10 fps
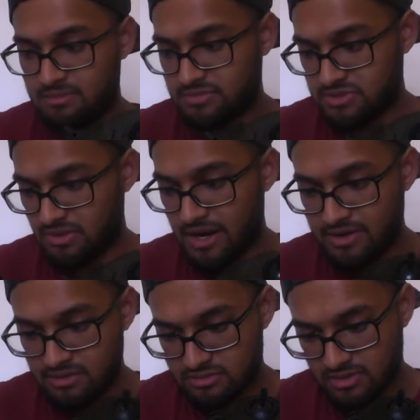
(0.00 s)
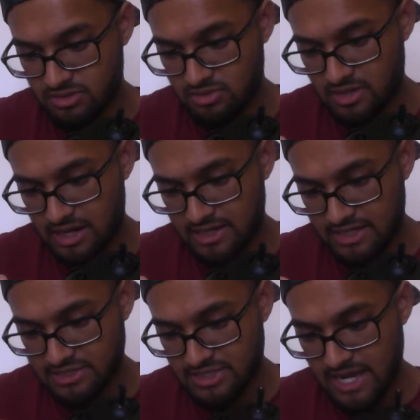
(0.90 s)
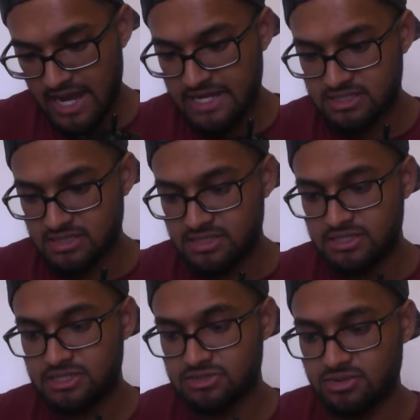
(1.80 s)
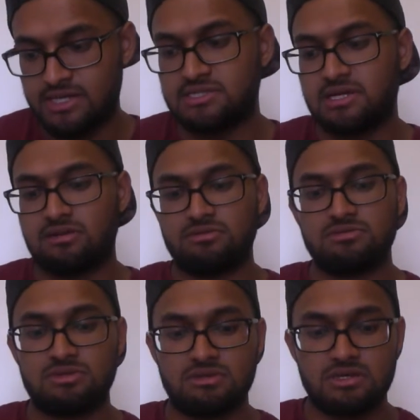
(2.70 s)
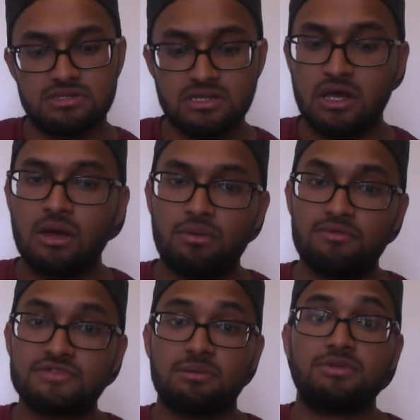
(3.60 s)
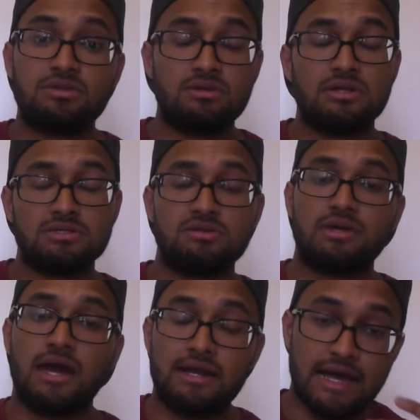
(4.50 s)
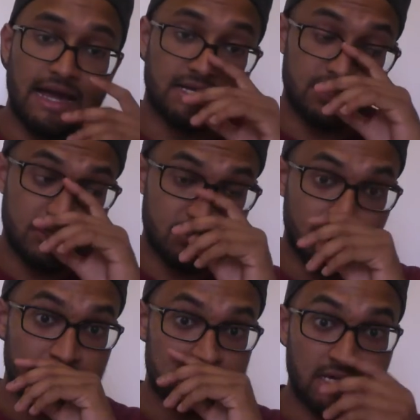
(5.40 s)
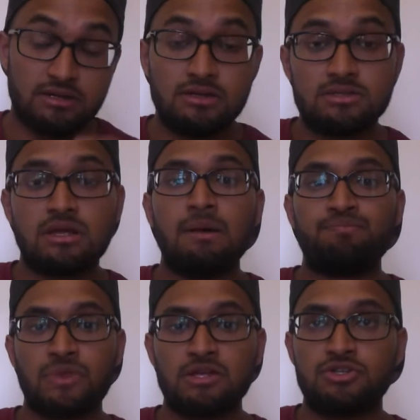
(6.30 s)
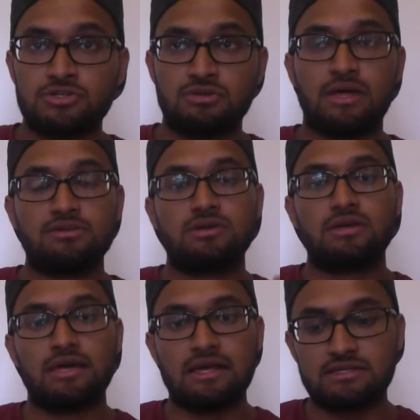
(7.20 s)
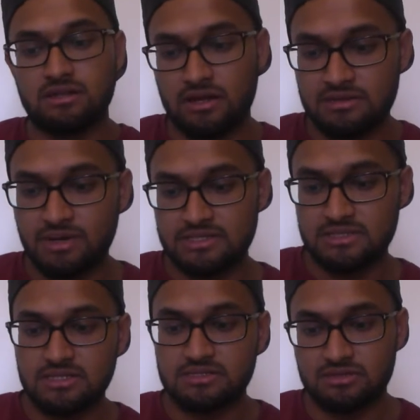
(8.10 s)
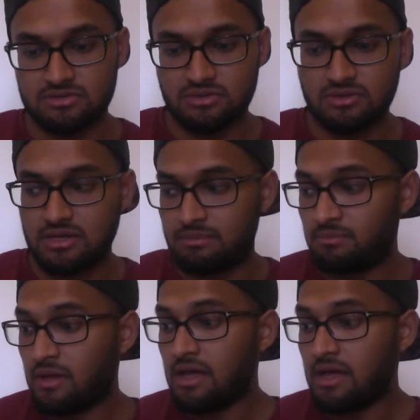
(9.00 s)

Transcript: So I don't think you can actually add an additional antenna onto this. With some of the units you can add additional antennas just so that you can get that slightly better distance on them.